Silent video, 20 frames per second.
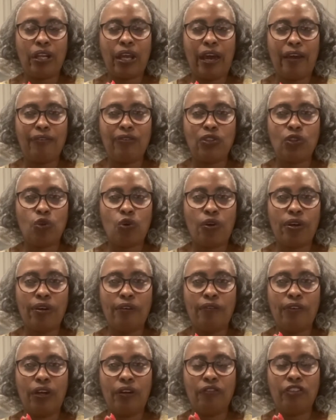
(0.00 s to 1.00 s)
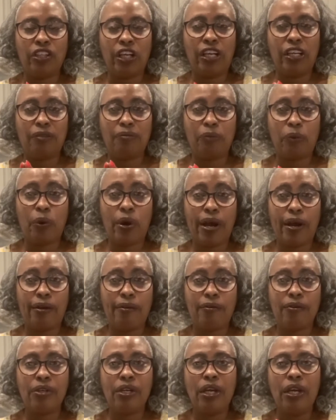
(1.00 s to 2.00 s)
life story of James
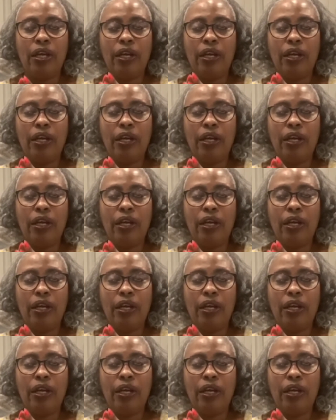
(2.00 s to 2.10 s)
Brown.